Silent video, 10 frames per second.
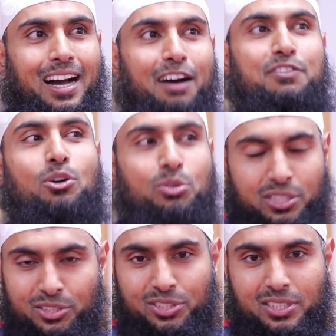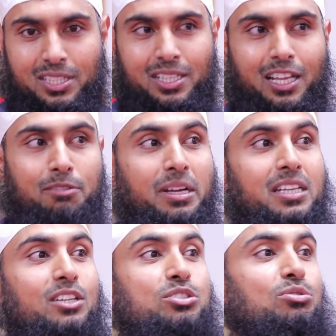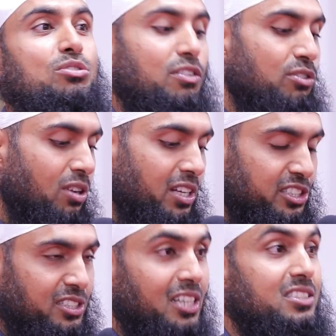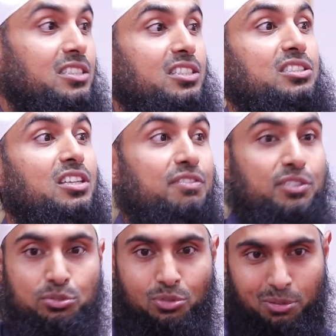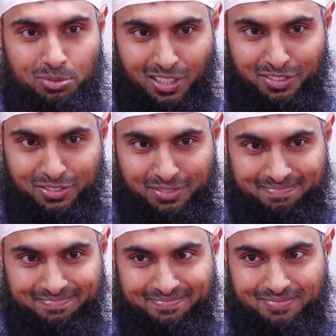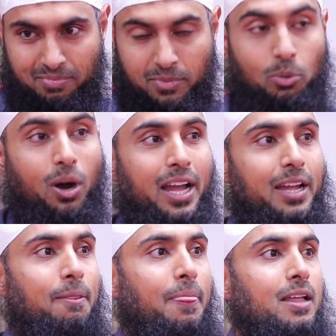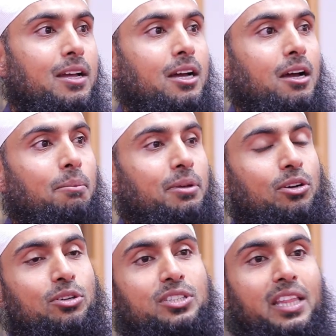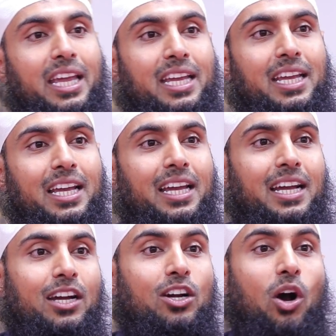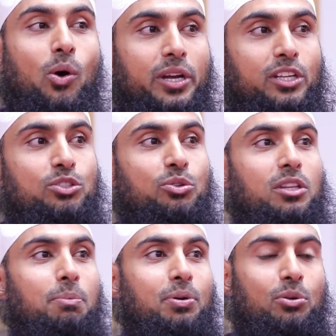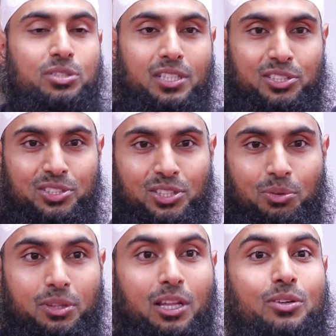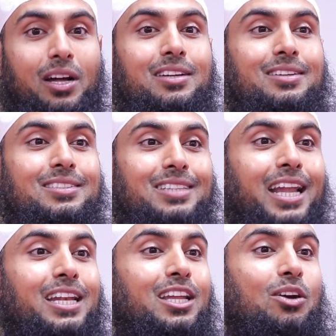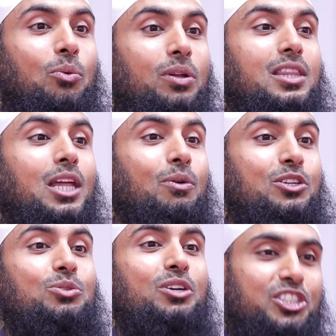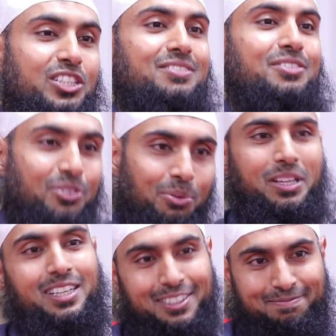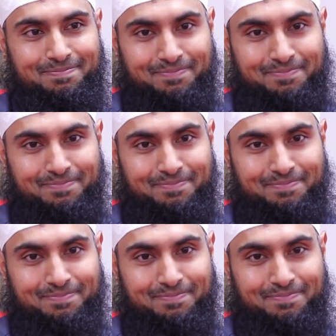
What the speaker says: I've noticed that many a student of knowledge does a disservice to themselves. Why? Because they go into the process without understanding what they want to achieve from it.